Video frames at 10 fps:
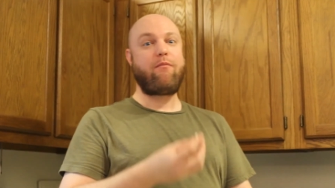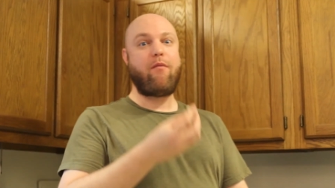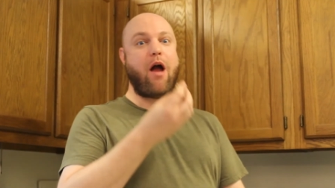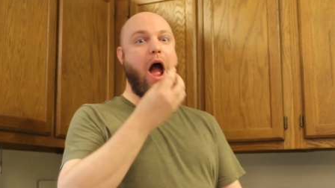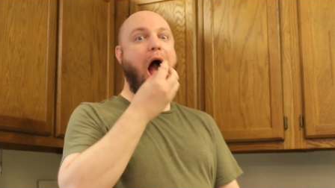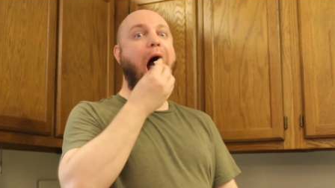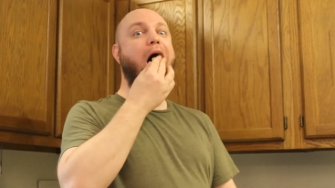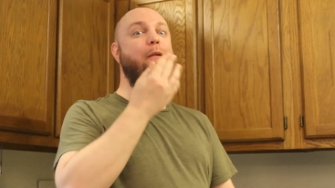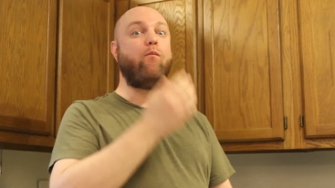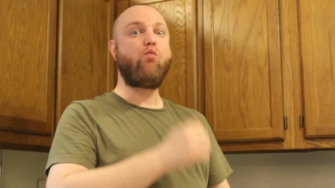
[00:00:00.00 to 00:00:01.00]
now.
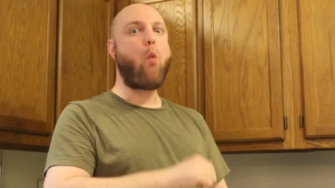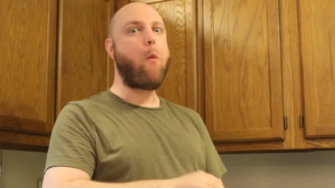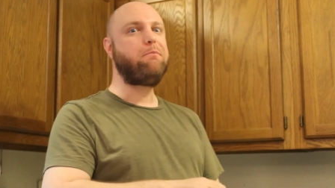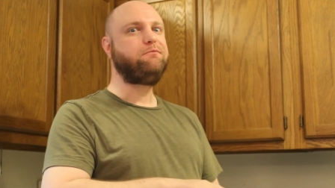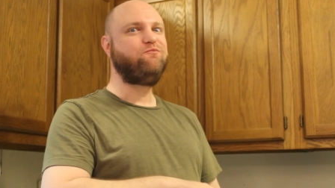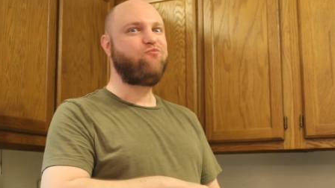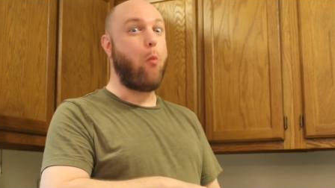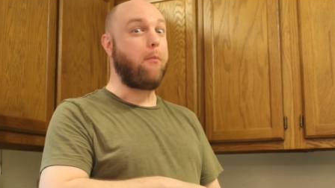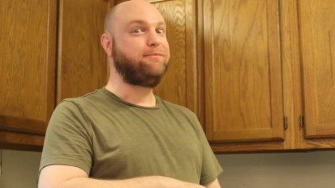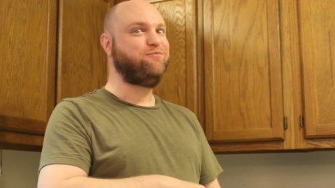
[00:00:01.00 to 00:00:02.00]
Mm. I know it's mm. not
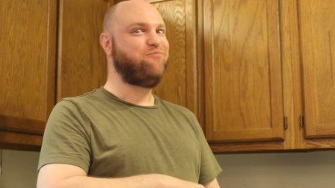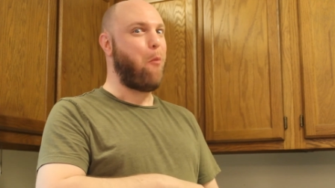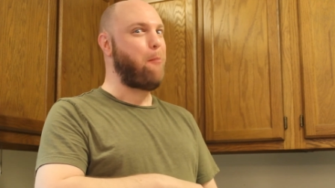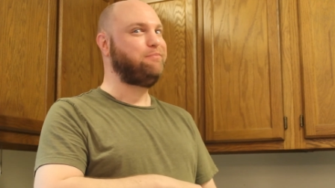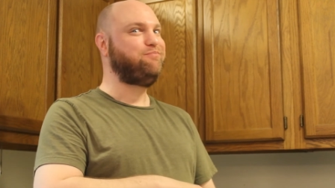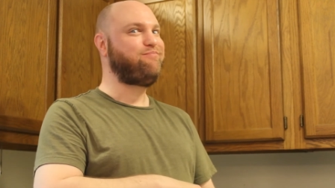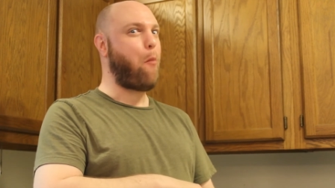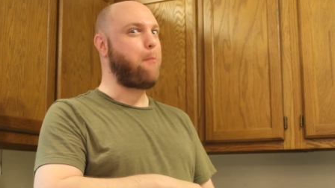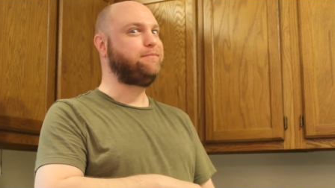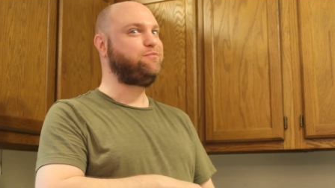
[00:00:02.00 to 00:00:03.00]
popcorn salt